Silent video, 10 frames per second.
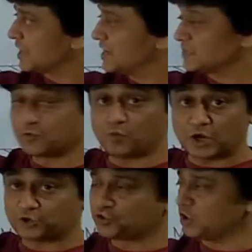is the
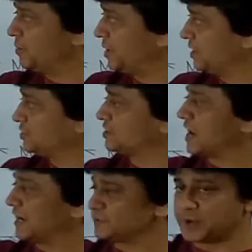virtual image that
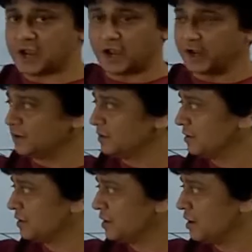lies
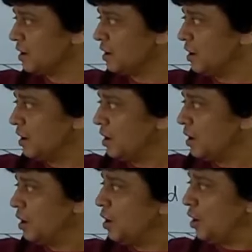behind
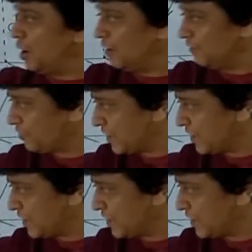of